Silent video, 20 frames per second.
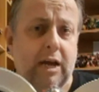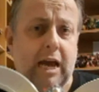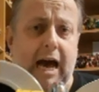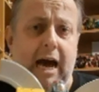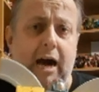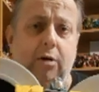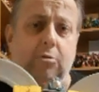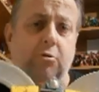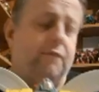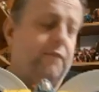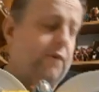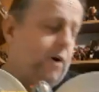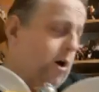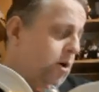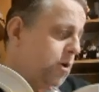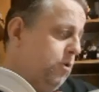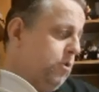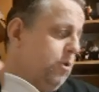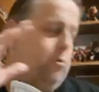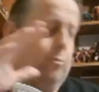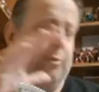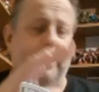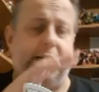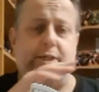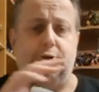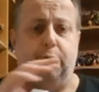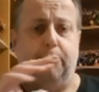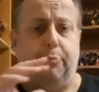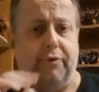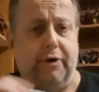out of all the Omega
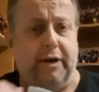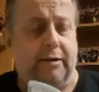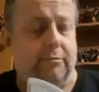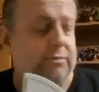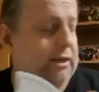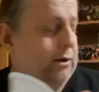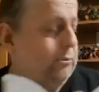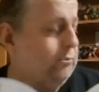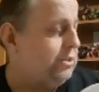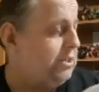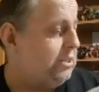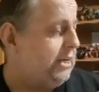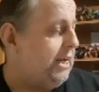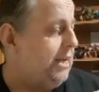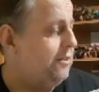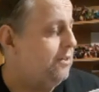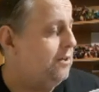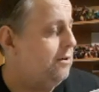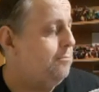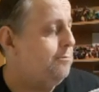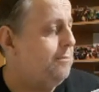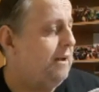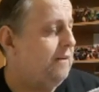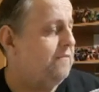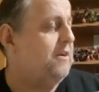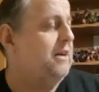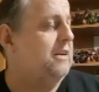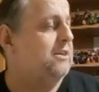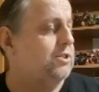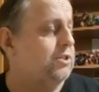Supremes, I would say that
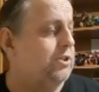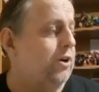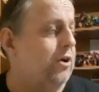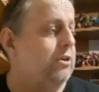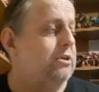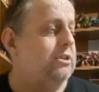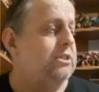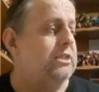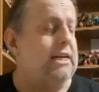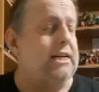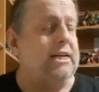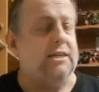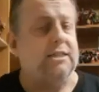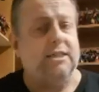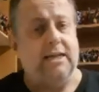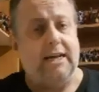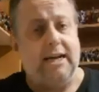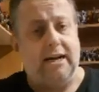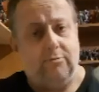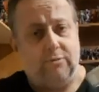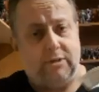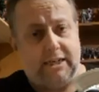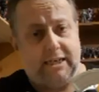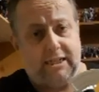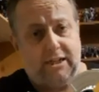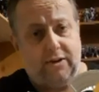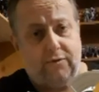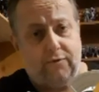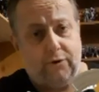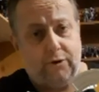MechFans Toys is the
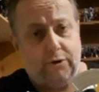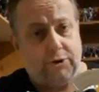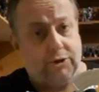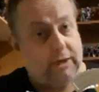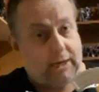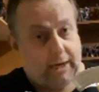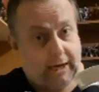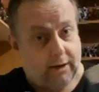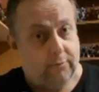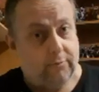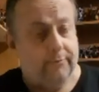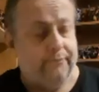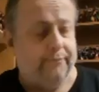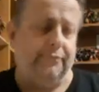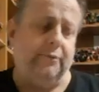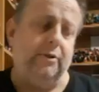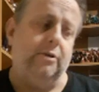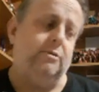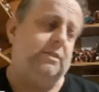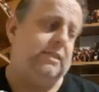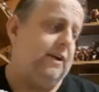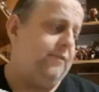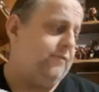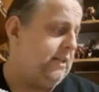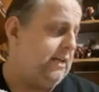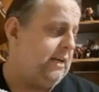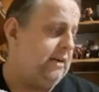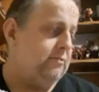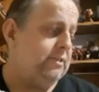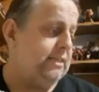outdated version now.
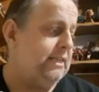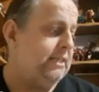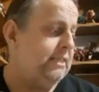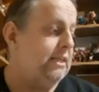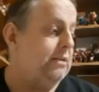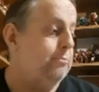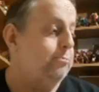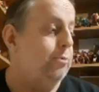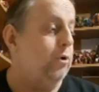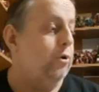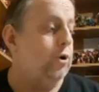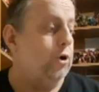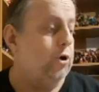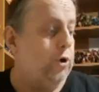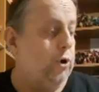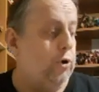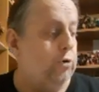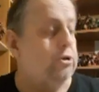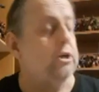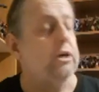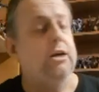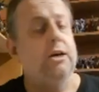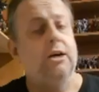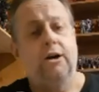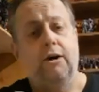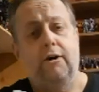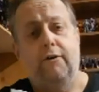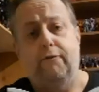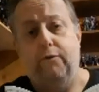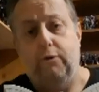Definitely outdated, but good
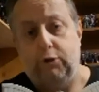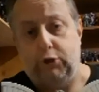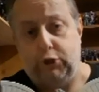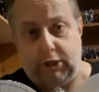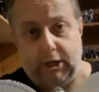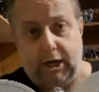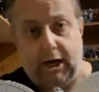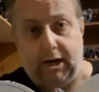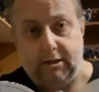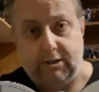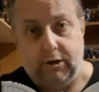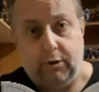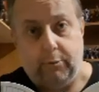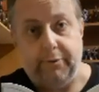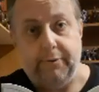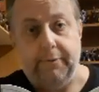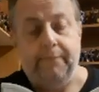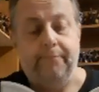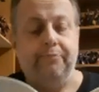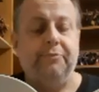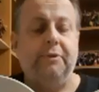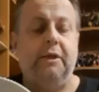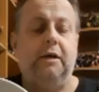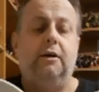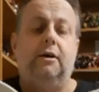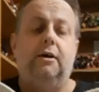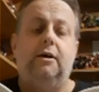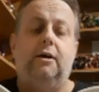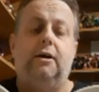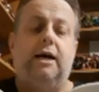for a startup.
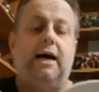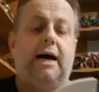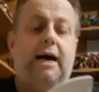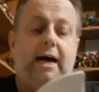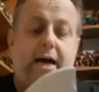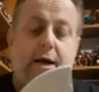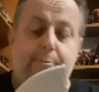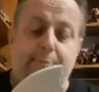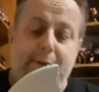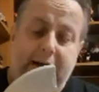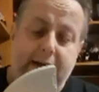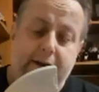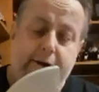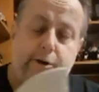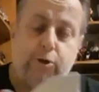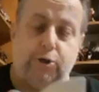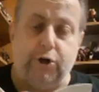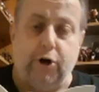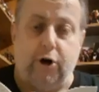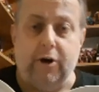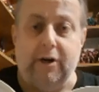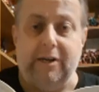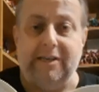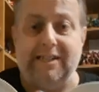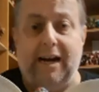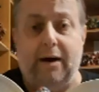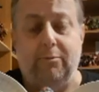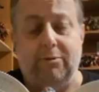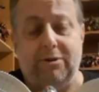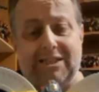Pangu Toys,
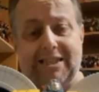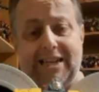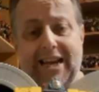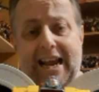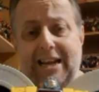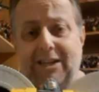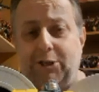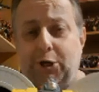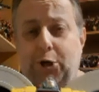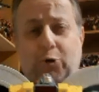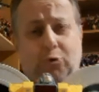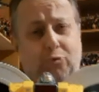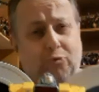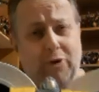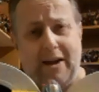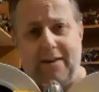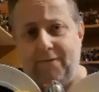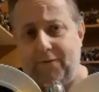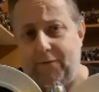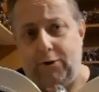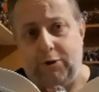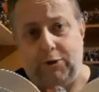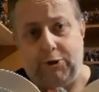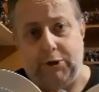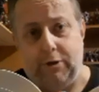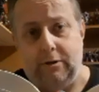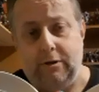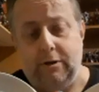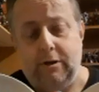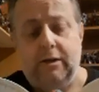I would say, is a great
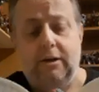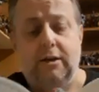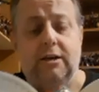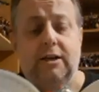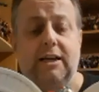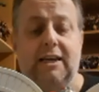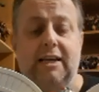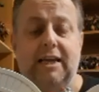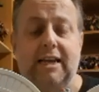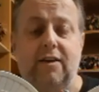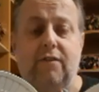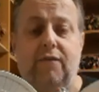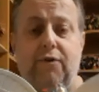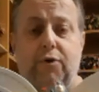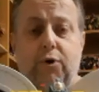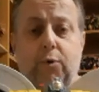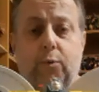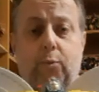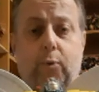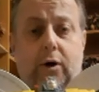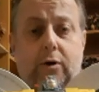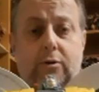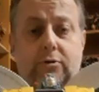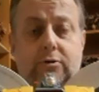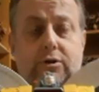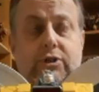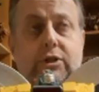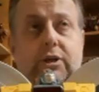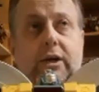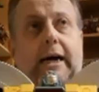version if you
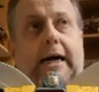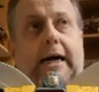want...